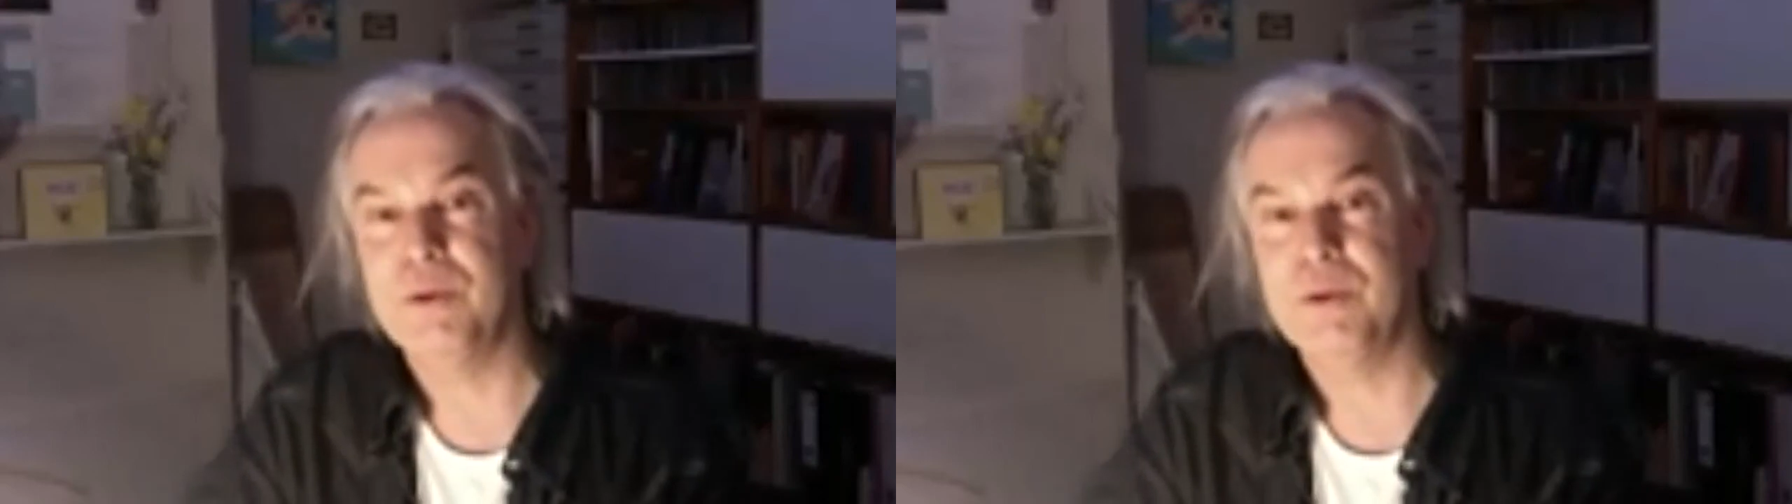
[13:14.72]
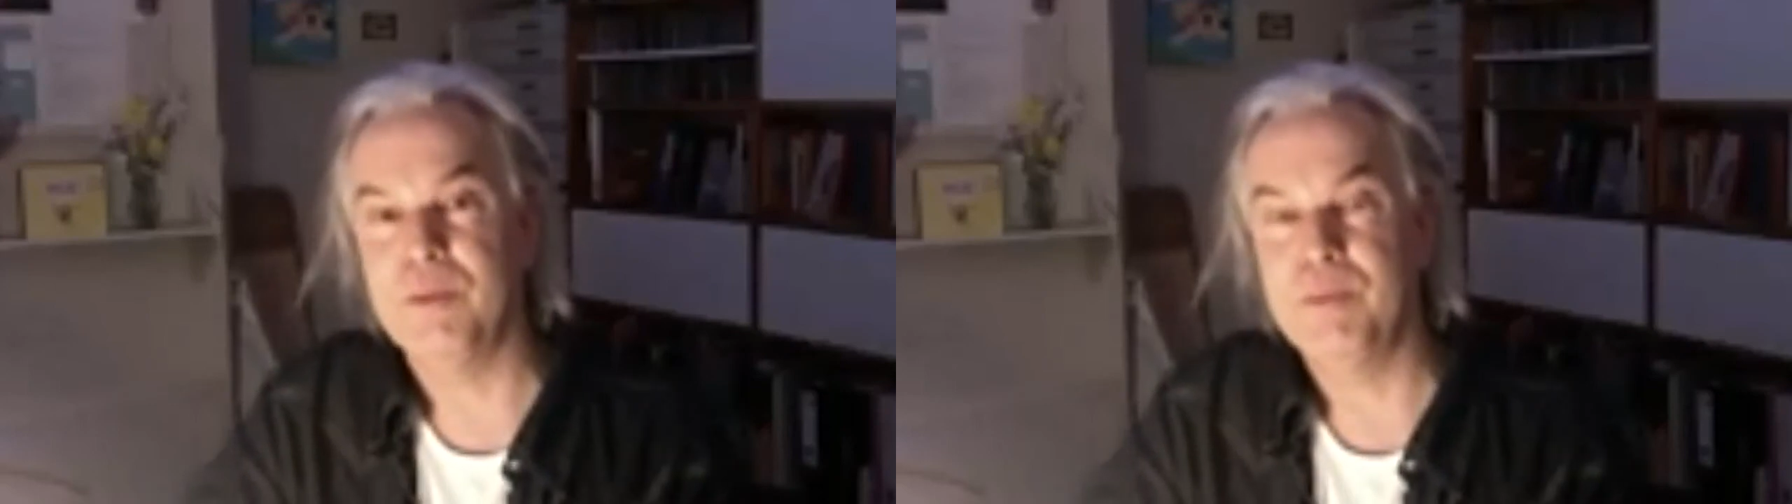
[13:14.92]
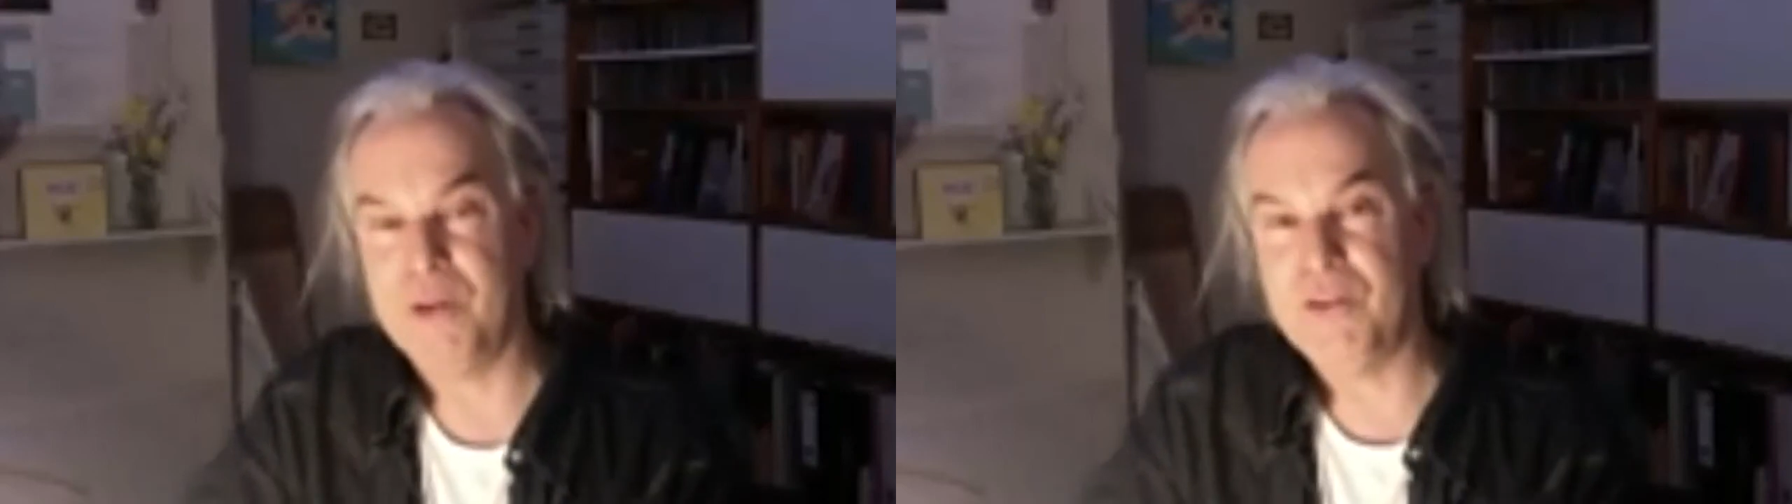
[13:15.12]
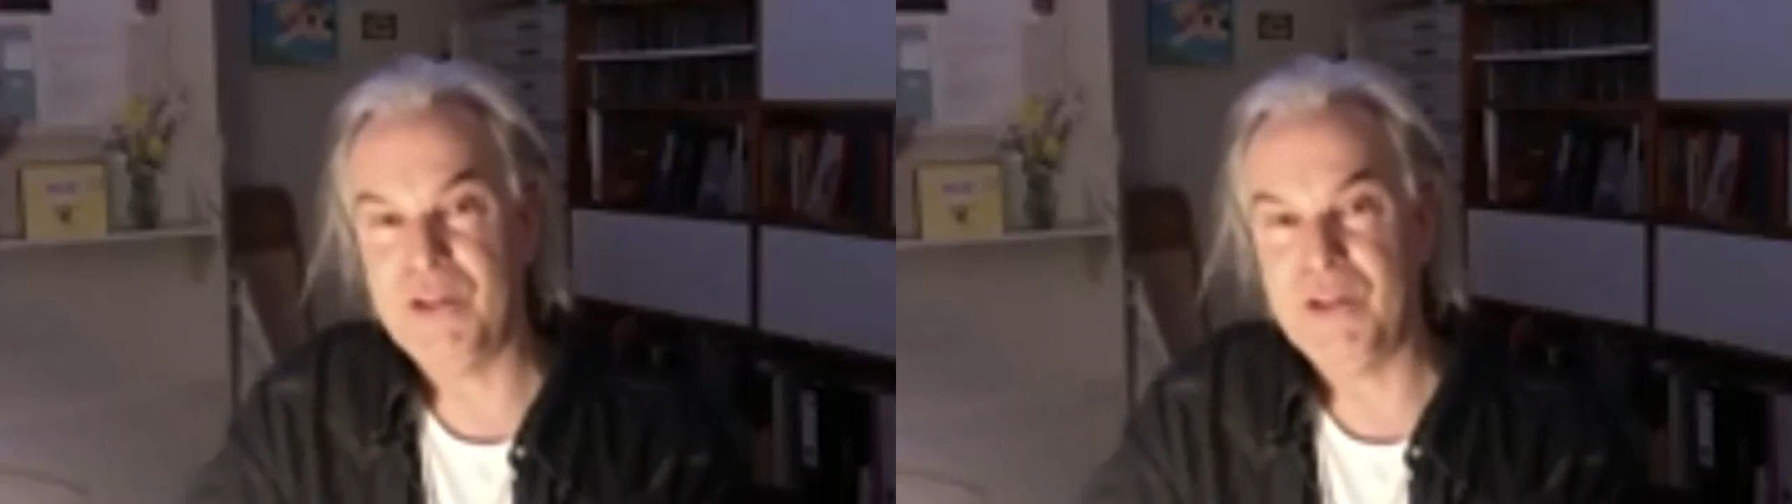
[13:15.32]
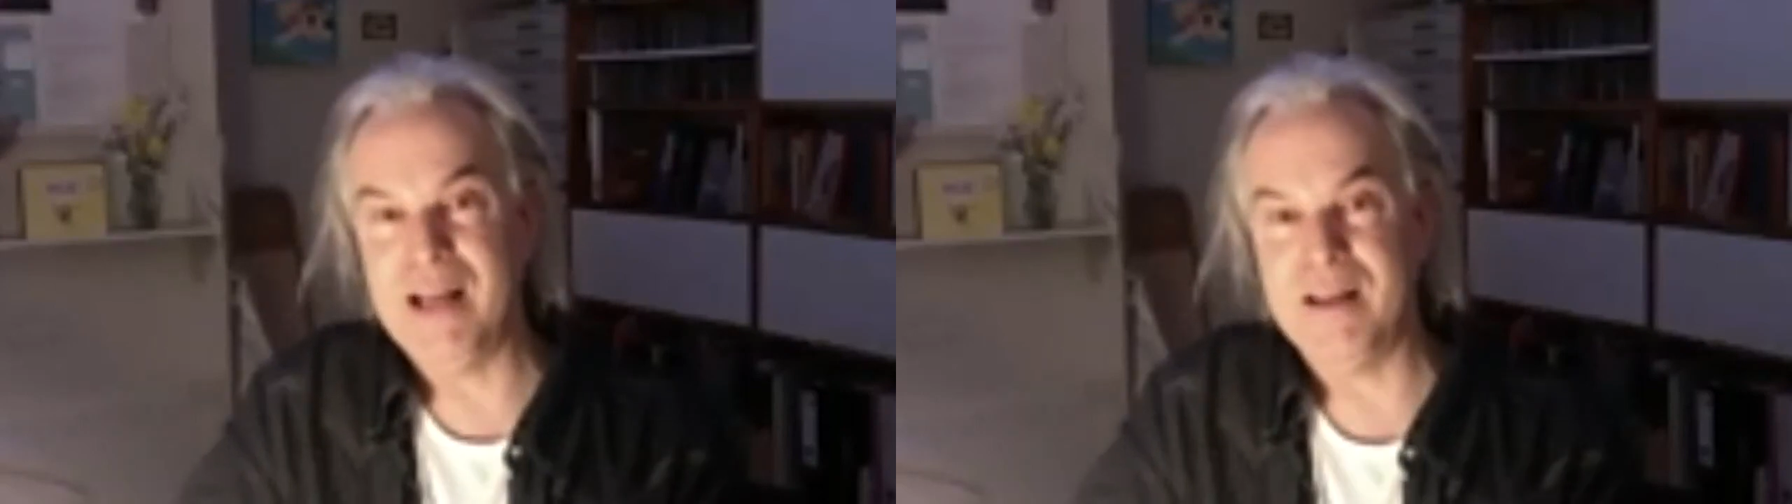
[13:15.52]

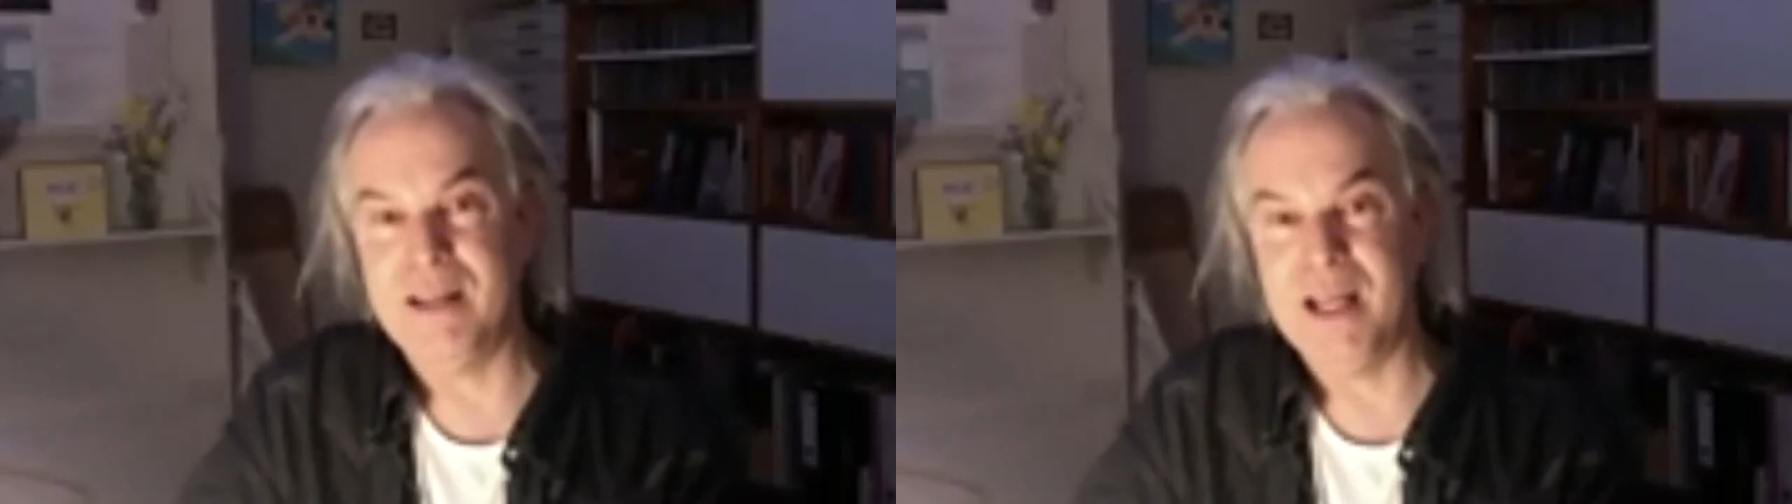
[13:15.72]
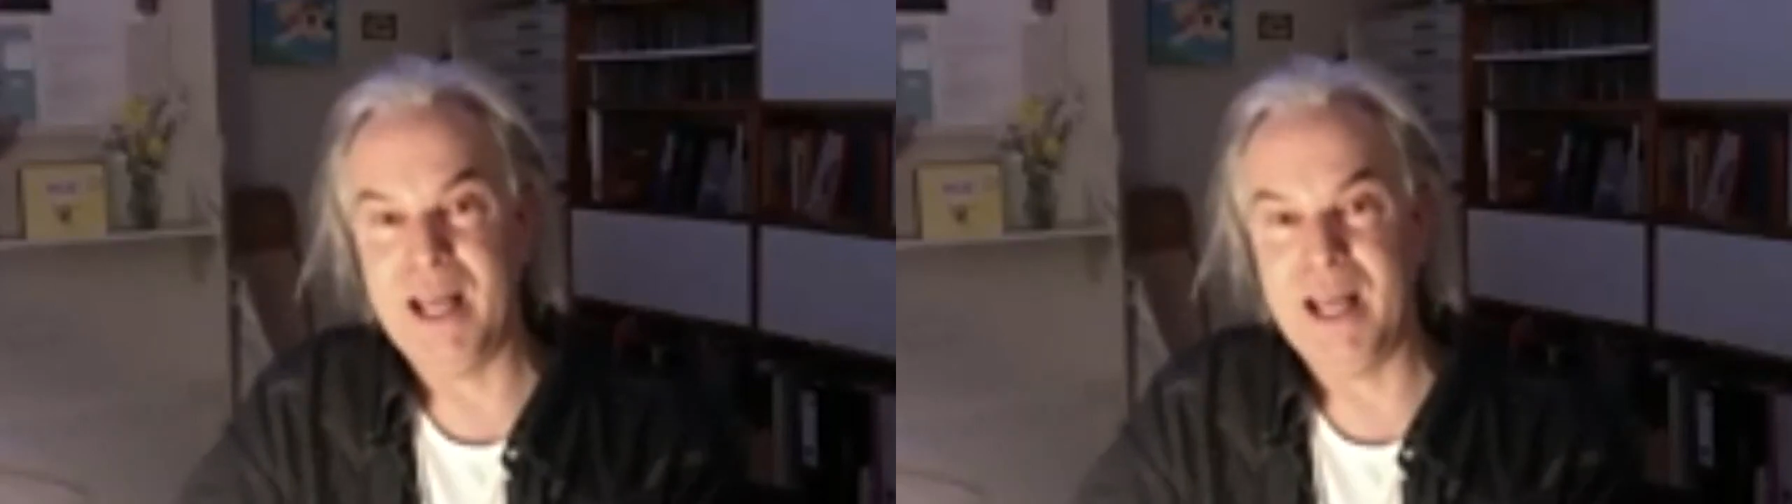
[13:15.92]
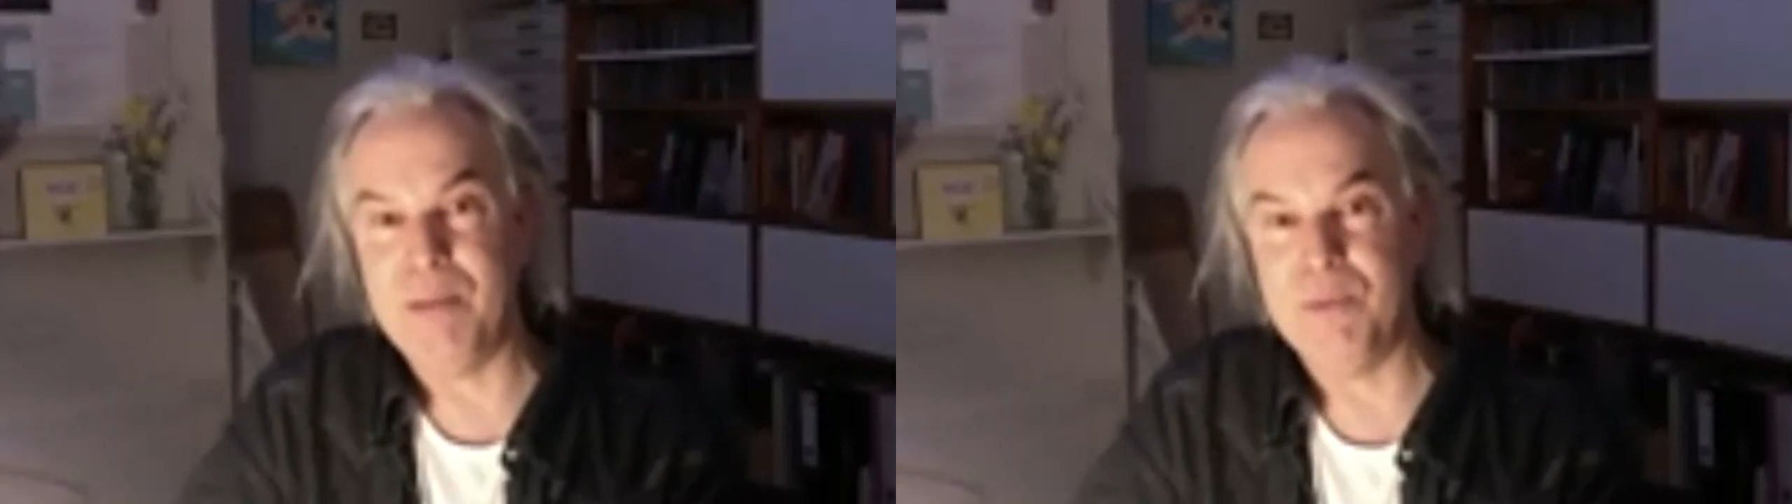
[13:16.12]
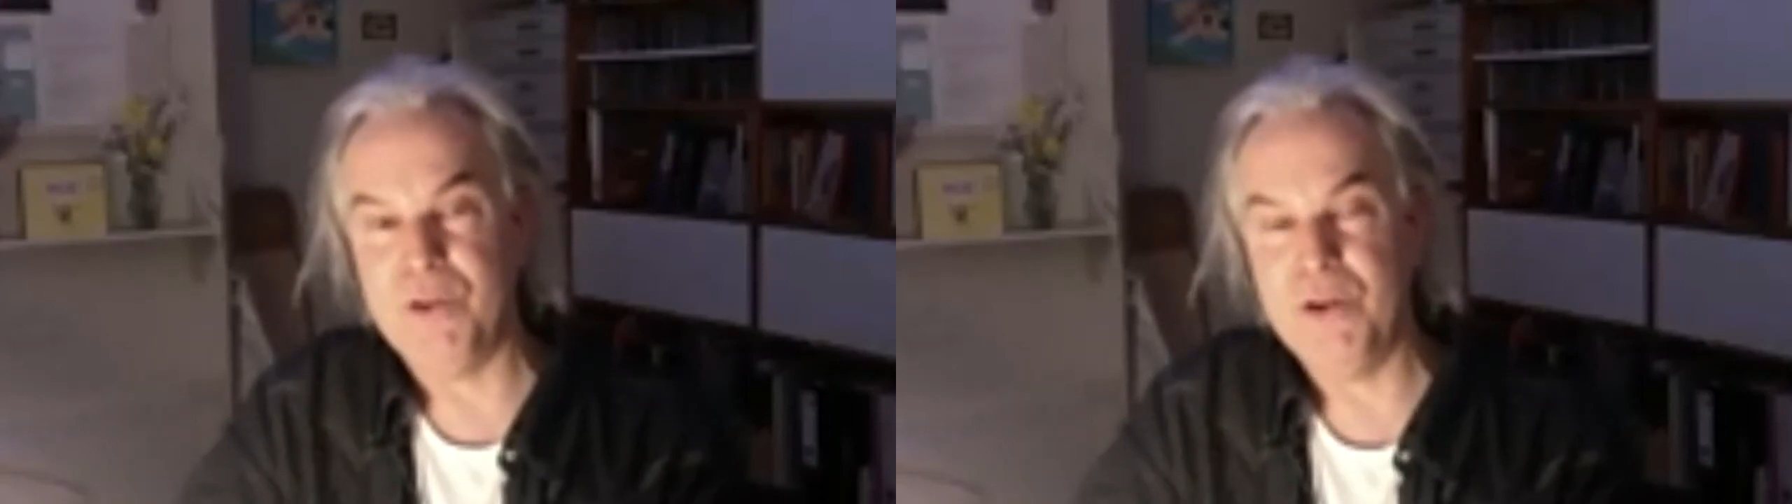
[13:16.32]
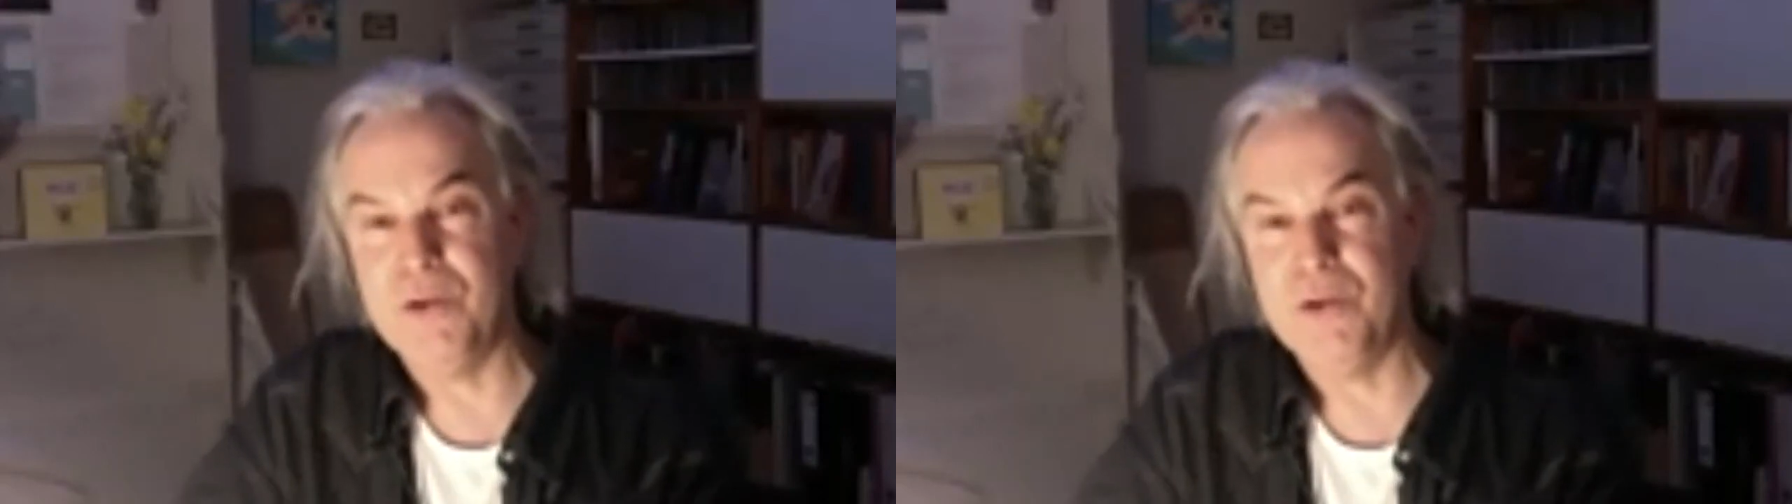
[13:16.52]
personality and game too.